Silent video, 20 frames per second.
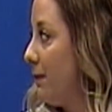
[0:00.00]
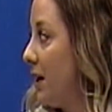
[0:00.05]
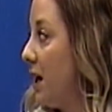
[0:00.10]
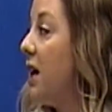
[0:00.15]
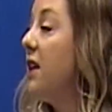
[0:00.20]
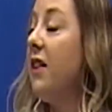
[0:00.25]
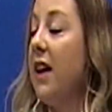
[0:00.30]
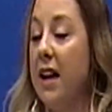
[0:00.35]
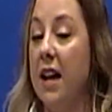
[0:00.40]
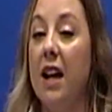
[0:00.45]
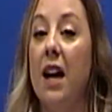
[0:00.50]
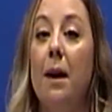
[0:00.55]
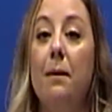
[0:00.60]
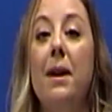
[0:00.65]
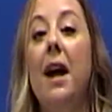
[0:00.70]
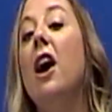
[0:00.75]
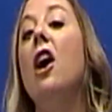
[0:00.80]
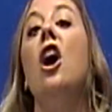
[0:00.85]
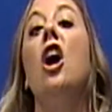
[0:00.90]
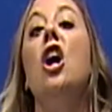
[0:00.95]
They can come
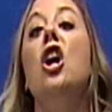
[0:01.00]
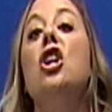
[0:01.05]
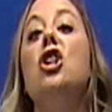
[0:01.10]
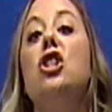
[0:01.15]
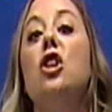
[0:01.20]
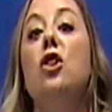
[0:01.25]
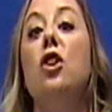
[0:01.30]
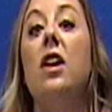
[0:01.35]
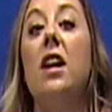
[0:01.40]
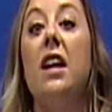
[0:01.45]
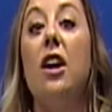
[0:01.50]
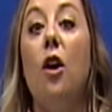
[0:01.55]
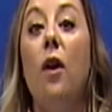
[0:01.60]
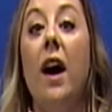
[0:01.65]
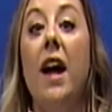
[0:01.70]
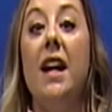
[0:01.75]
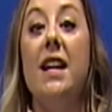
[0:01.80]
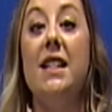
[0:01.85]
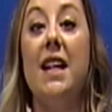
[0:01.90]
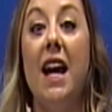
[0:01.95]
now. So you can go
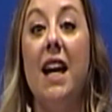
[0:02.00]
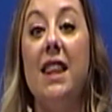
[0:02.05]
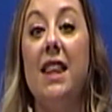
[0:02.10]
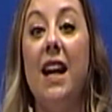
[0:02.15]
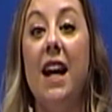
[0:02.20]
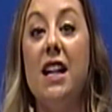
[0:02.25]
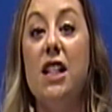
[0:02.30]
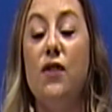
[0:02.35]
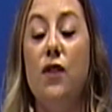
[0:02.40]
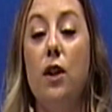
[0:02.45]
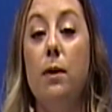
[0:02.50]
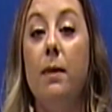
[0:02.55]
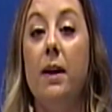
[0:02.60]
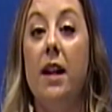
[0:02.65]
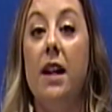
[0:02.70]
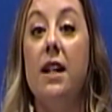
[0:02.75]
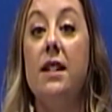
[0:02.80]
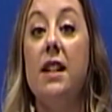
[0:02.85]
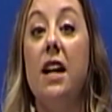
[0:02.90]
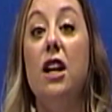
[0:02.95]
ahead and take the next few
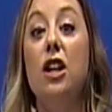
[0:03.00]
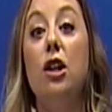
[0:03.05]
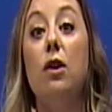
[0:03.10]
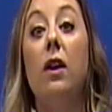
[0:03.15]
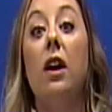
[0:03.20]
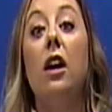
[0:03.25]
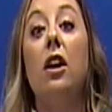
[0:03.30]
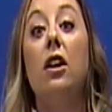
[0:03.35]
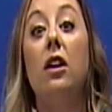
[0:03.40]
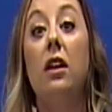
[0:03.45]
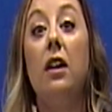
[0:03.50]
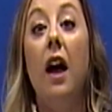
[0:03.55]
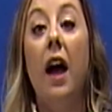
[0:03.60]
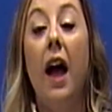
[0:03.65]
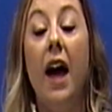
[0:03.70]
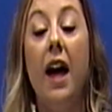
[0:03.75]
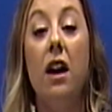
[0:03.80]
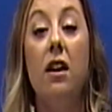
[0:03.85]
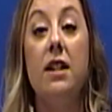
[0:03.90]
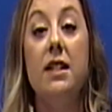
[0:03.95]
minutes, and you can
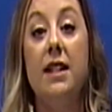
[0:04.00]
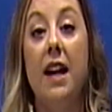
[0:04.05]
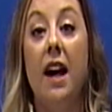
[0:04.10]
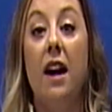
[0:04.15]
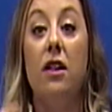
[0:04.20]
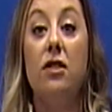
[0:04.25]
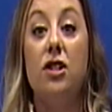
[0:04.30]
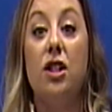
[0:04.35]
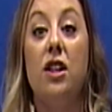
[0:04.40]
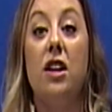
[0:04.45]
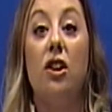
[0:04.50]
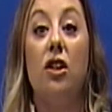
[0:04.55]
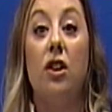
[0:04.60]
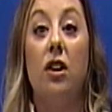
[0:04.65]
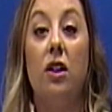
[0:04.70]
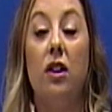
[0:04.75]
head on down to the